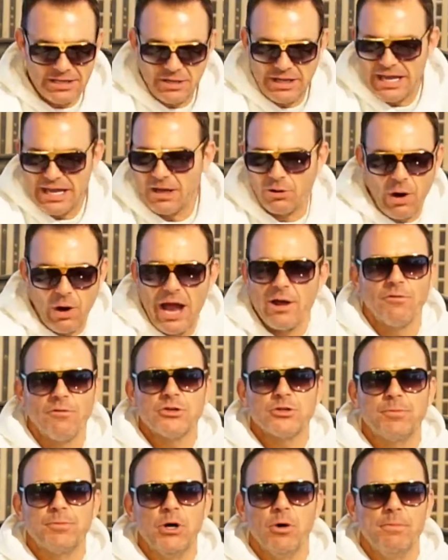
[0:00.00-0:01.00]
you can't cry over
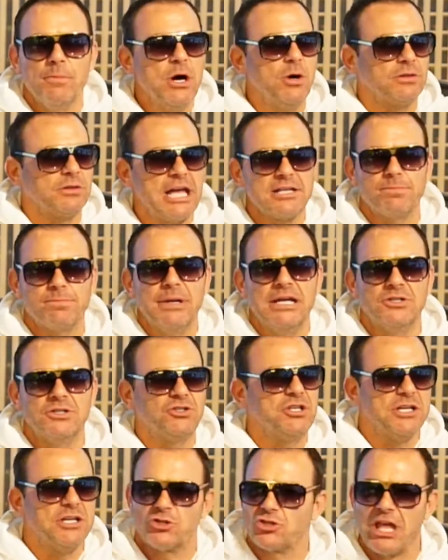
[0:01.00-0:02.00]
spilt milk. That's exactly. big
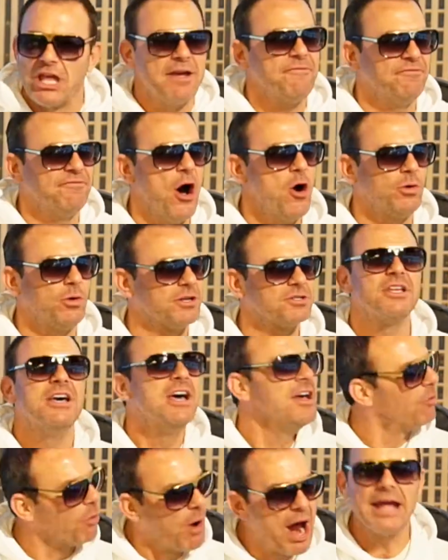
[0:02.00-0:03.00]
shit. It's Stay focused. Happened.
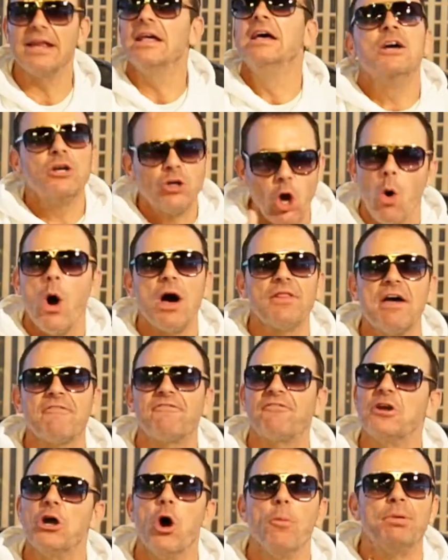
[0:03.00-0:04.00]
Right. Go on that
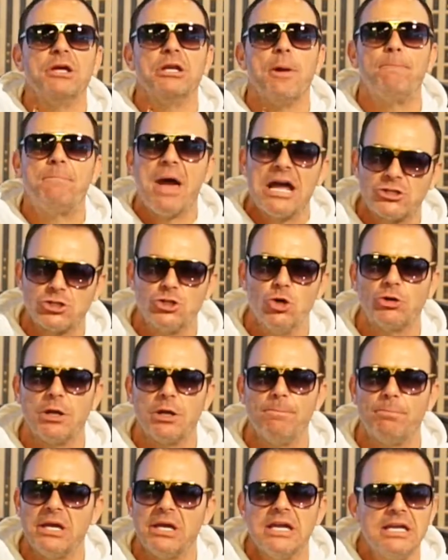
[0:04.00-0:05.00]
field, be the best you
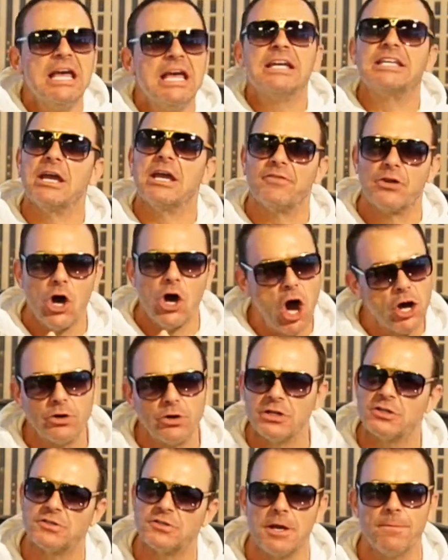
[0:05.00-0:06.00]
can be, give it
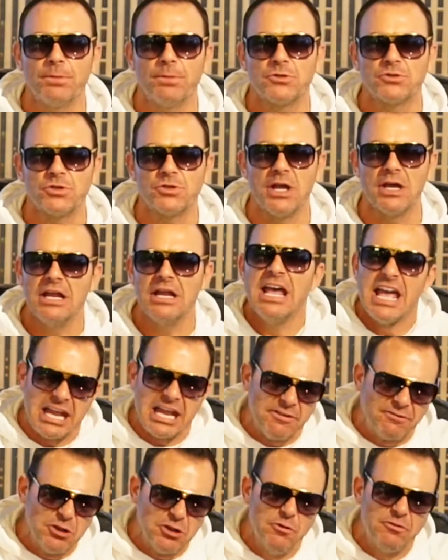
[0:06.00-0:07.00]
110%, and
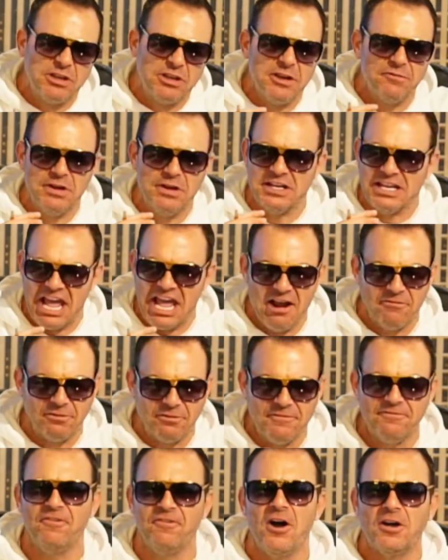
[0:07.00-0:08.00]
if you've given it
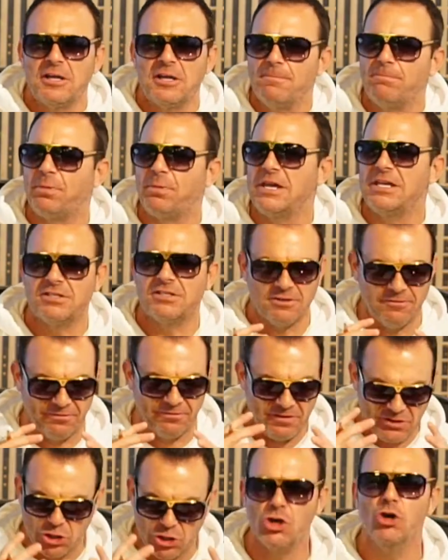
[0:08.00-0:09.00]
every fucking piece of
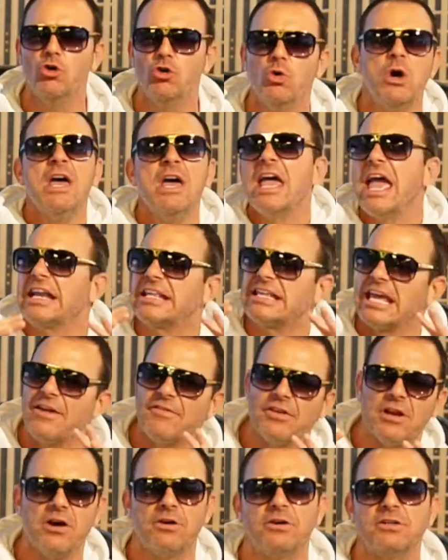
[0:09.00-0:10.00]
you and gave
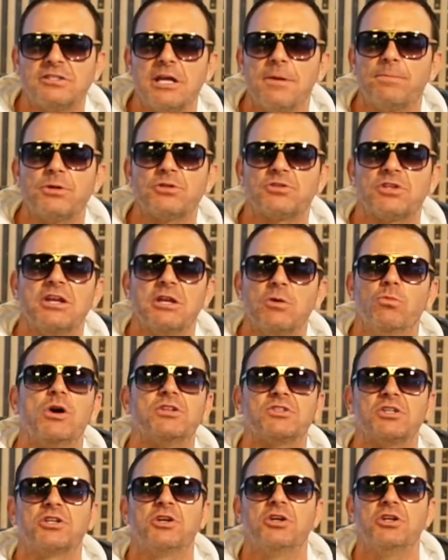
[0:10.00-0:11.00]
it 110% and it
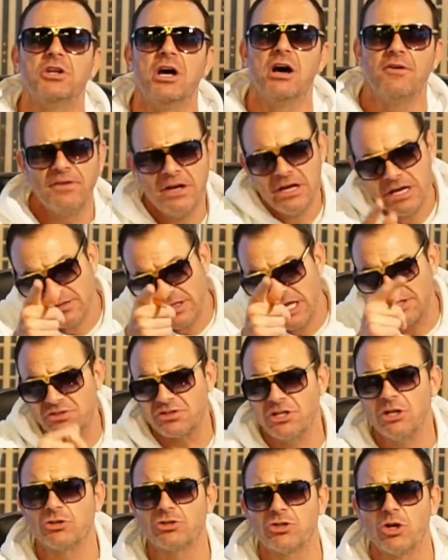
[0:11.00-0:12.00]
wasn't good enough, that mm-hmm.
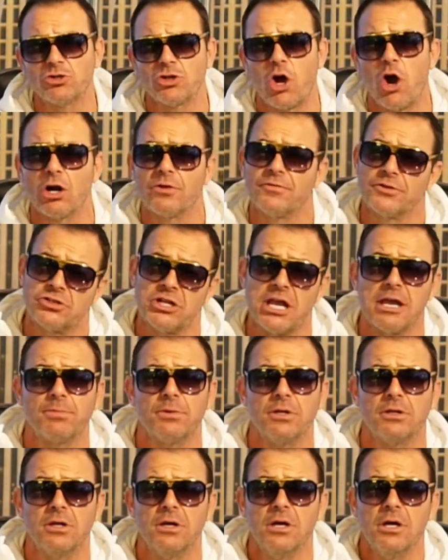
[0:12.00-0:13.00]
still shows the heart of a
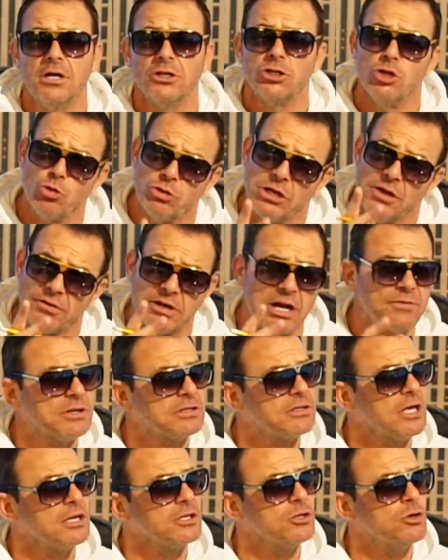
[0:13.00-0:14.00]
champion. Yeah. You give it
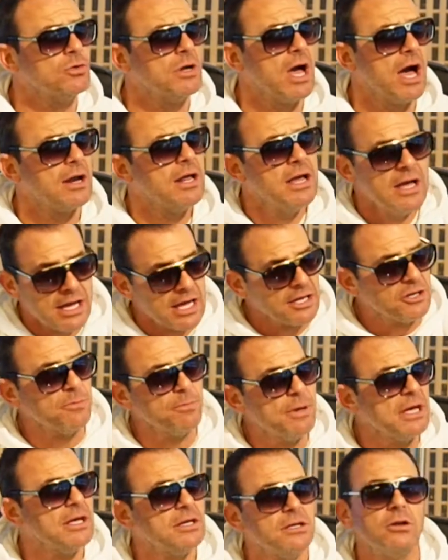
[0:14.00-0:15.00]
everything you got. and to
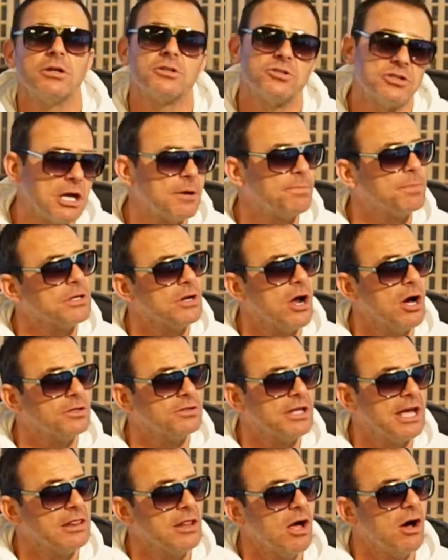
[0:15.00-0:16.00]
me, you're a champion all
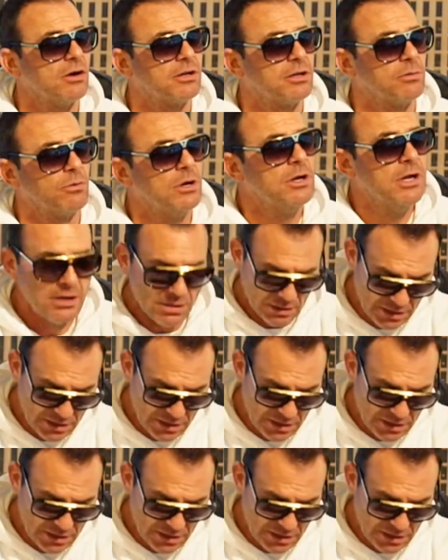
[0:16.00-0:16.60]
day well, long. Thank you, sir.